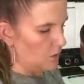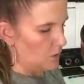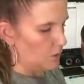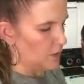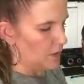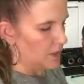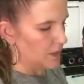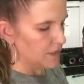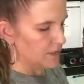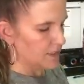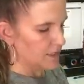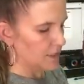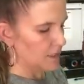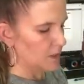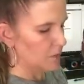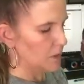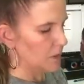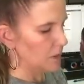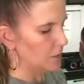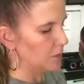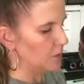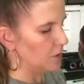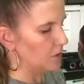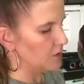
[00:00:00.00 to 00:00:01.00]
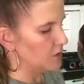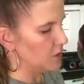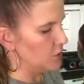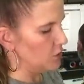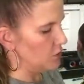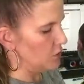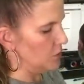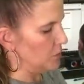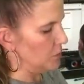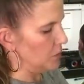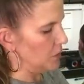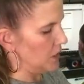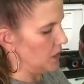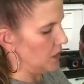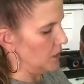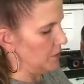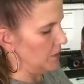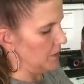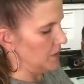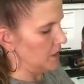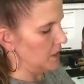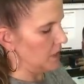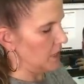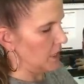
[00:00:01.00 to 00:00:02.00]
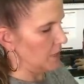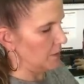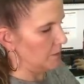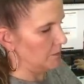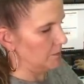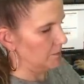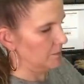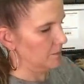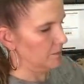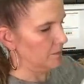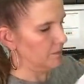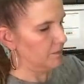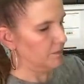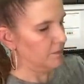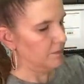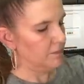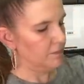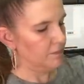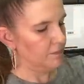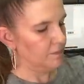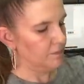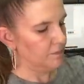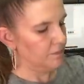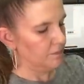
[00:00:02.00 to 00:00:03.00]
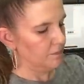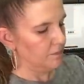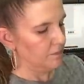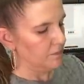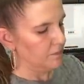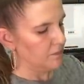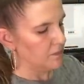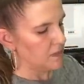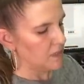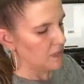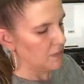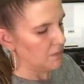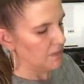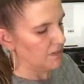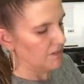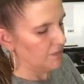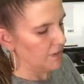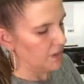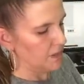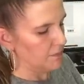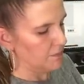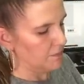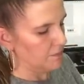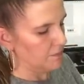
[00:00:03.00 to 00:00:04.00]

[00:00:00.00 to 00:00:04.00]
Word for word: We're going to take the people over to do the bookkeeping today. It's going to be fun.